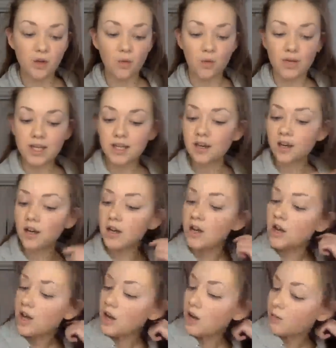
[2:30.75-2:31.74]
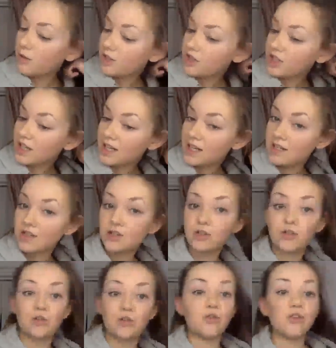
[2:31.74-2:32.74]
week, which is
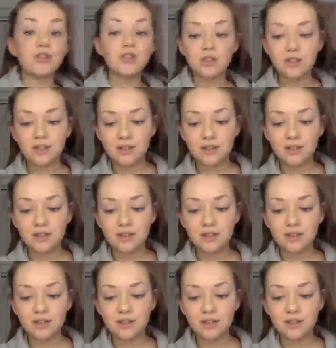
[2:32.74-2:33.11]
good.